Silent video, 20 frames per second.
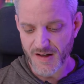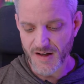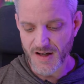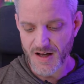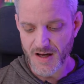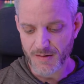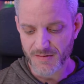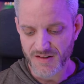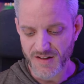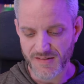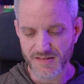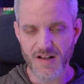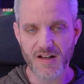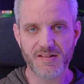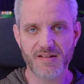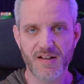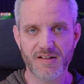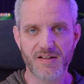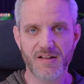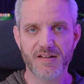uh, does
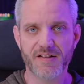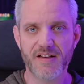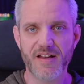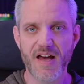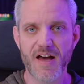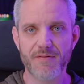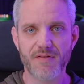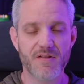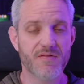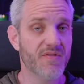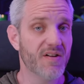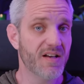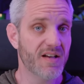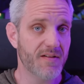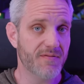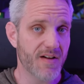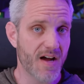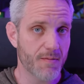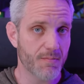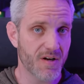not technically have an
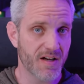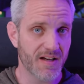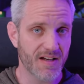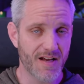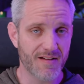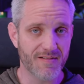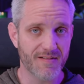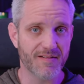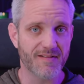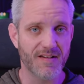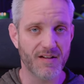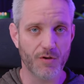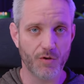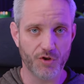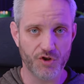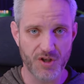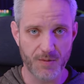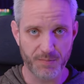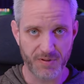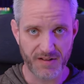infinity fabric. It has a
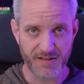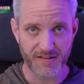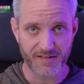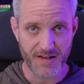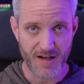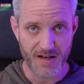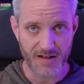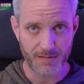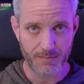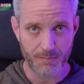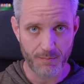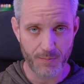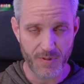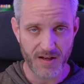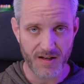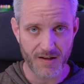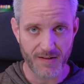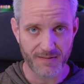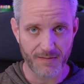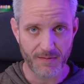single chiplet design
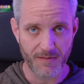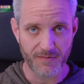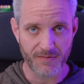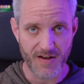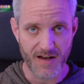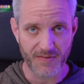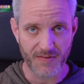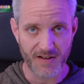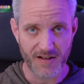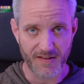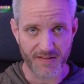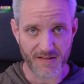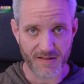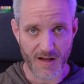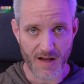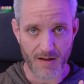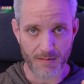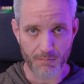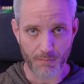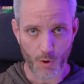because of the fact that it's
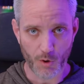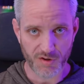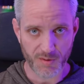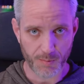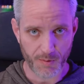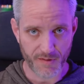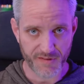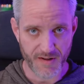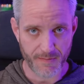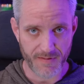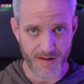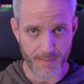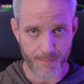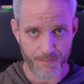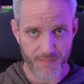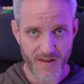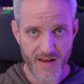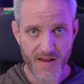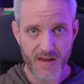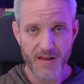not multiples of
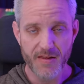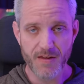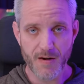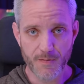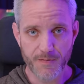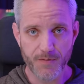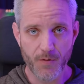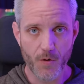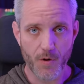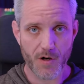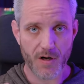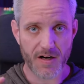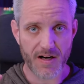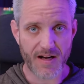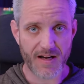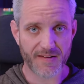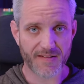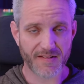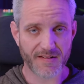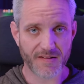them. Therefore,
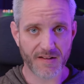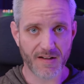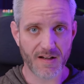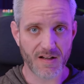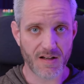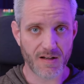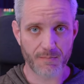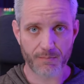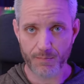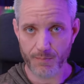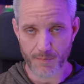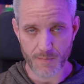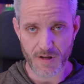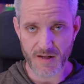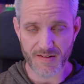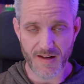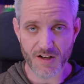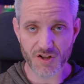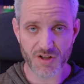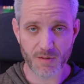it's gonna,
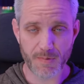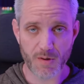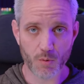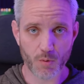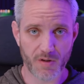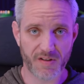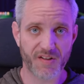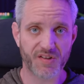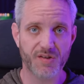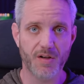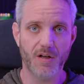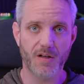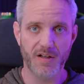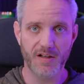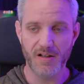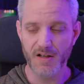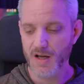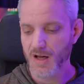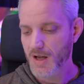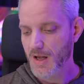it's actually gonna be really
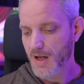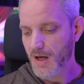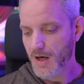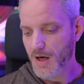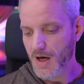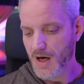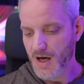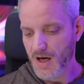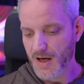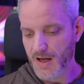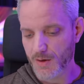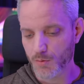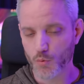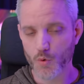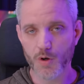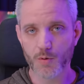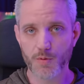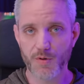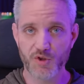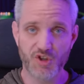solid uh, and
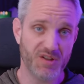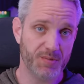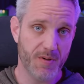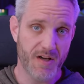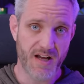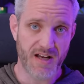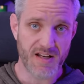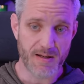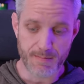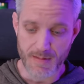work with just about any